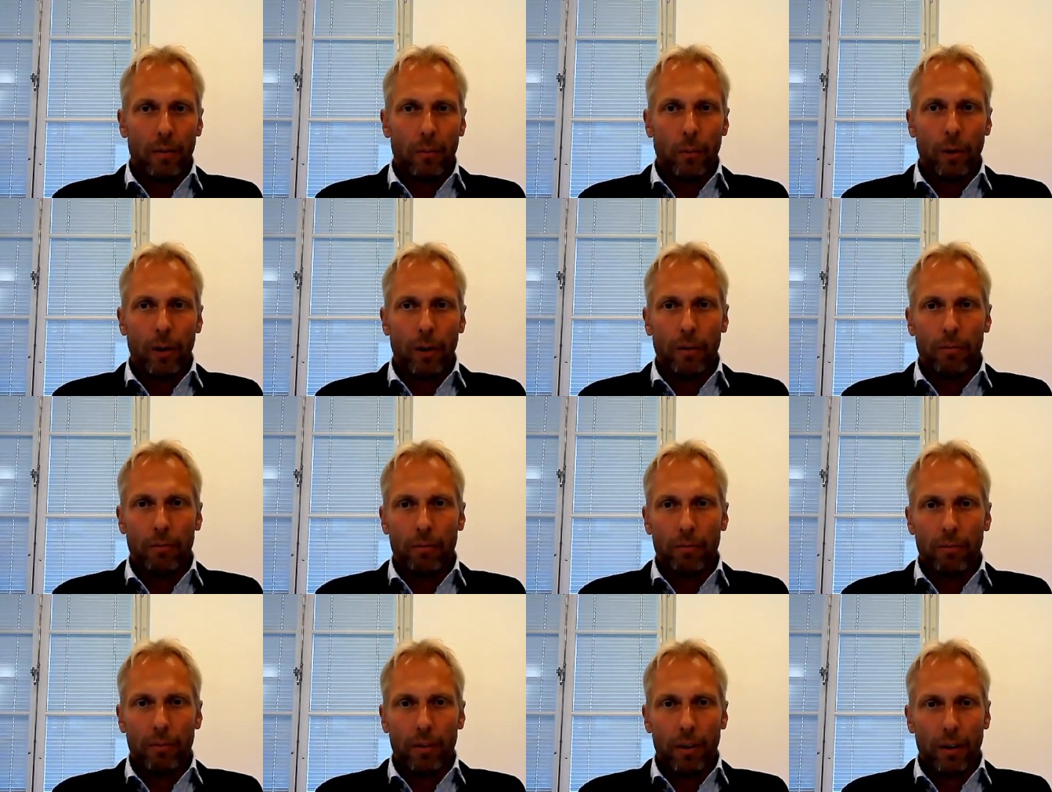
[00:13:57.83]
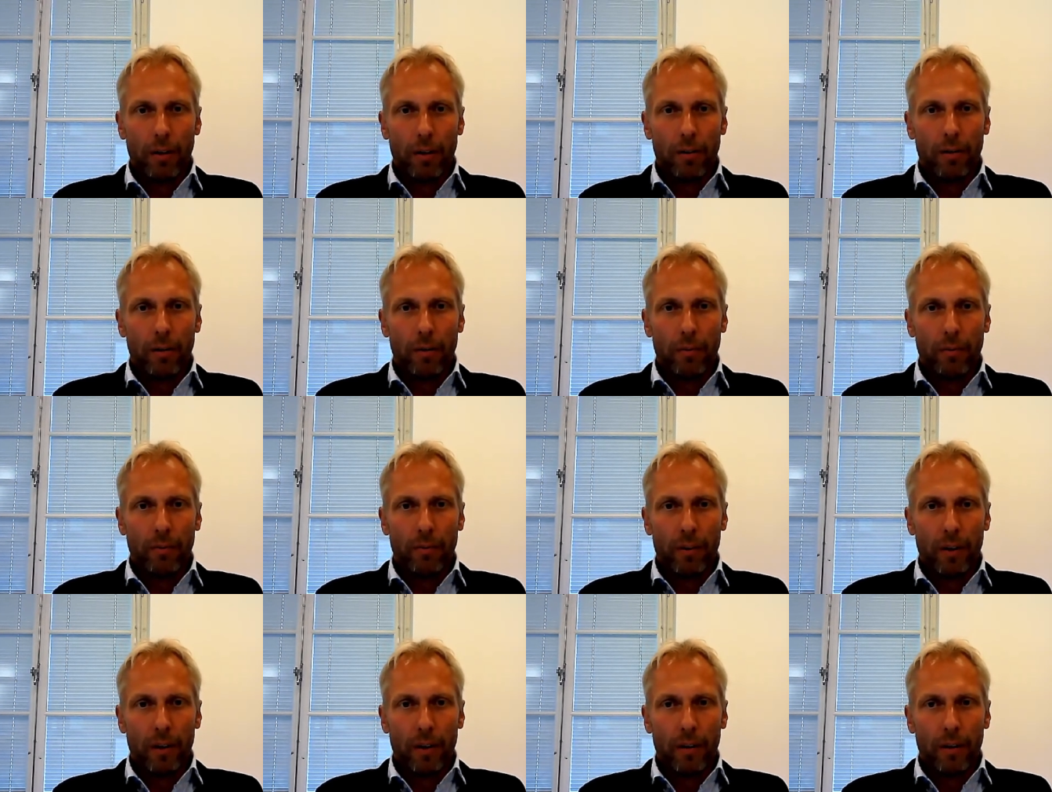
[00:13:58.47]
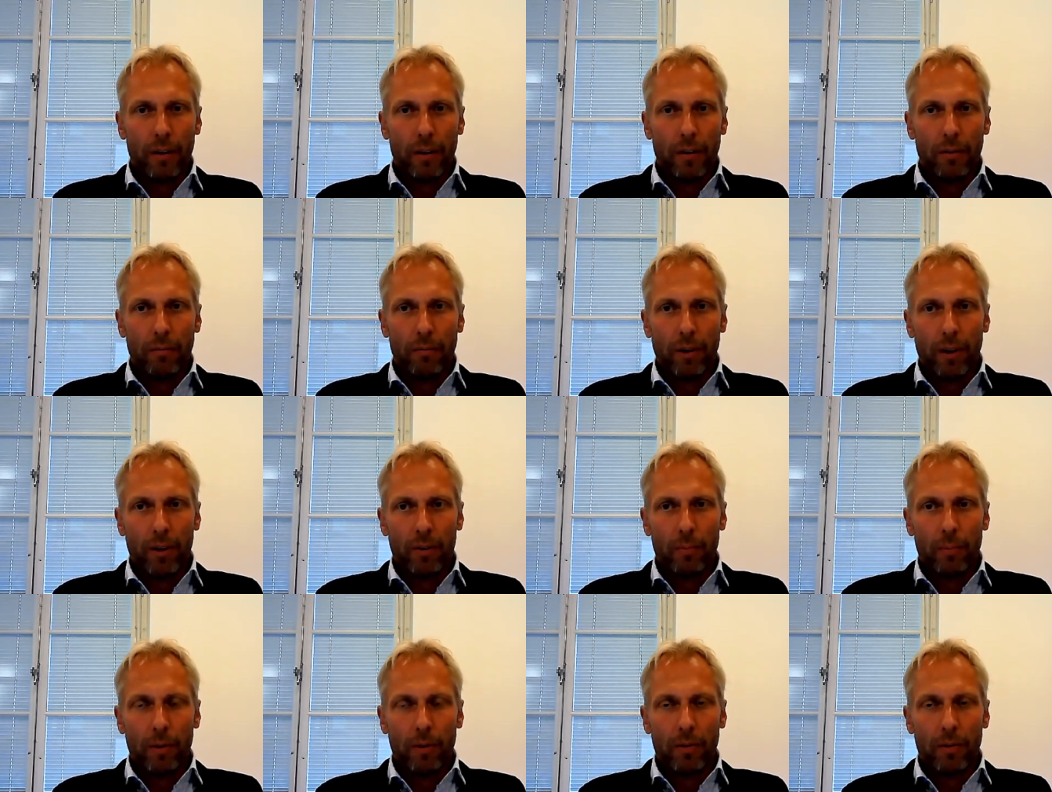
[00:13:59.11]
We have a very defined
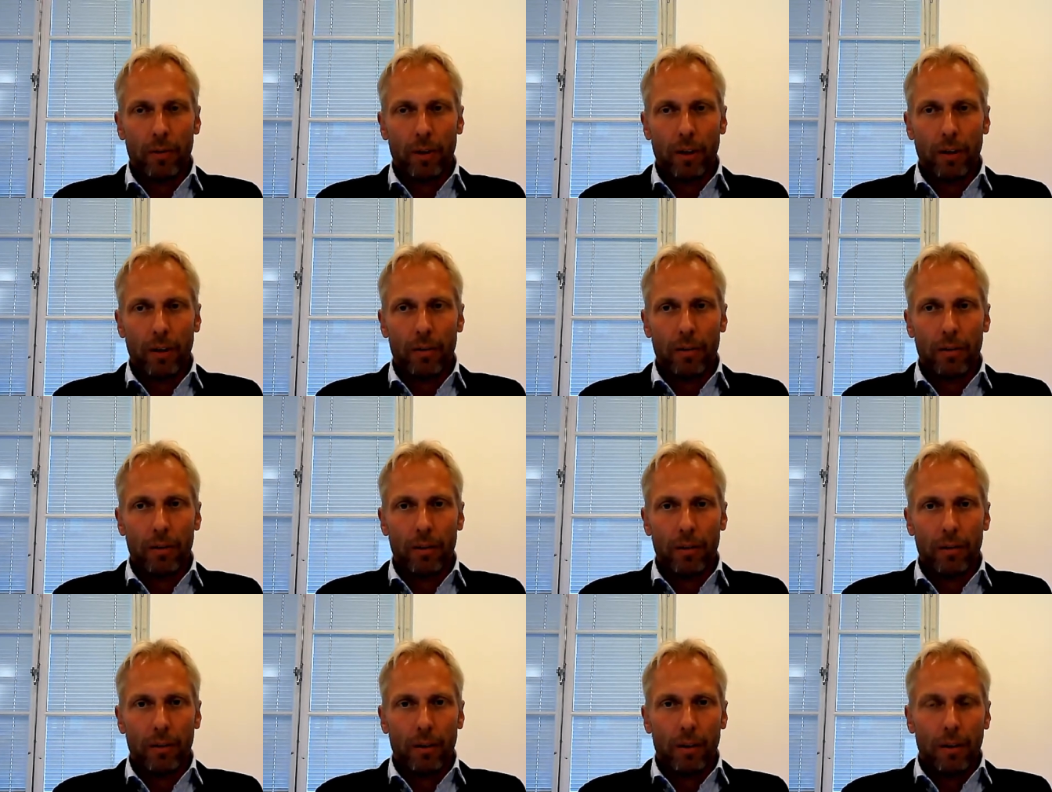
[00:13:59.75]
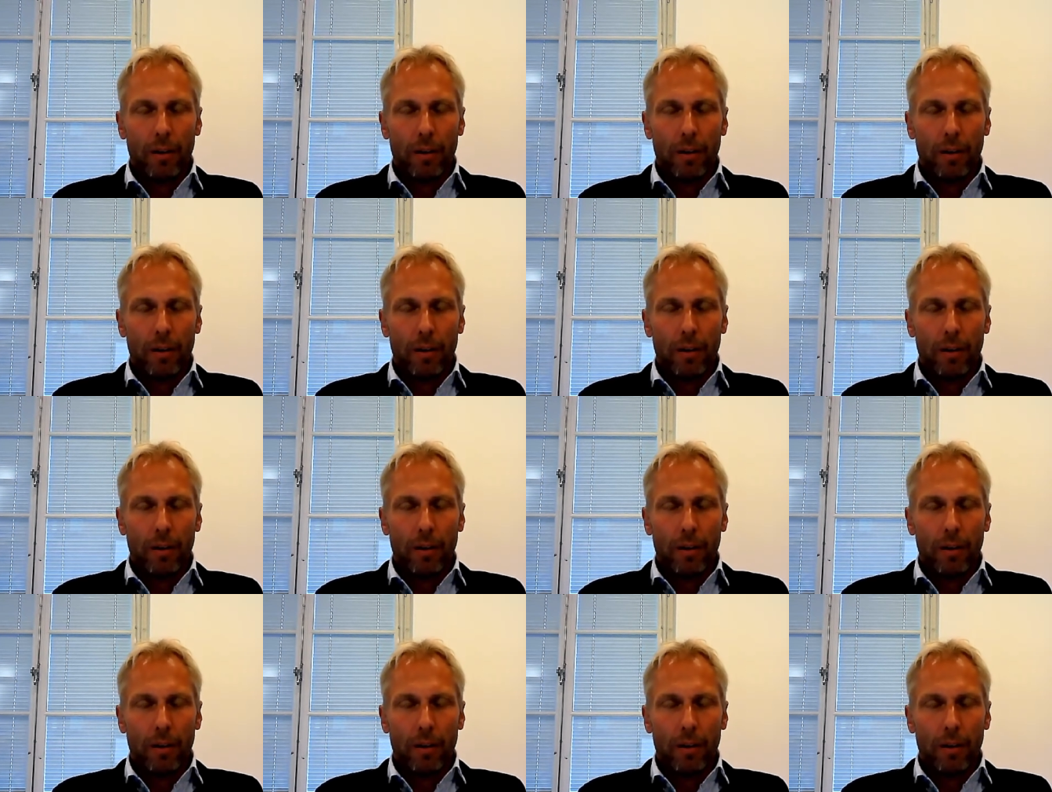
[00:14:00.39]
investment strategy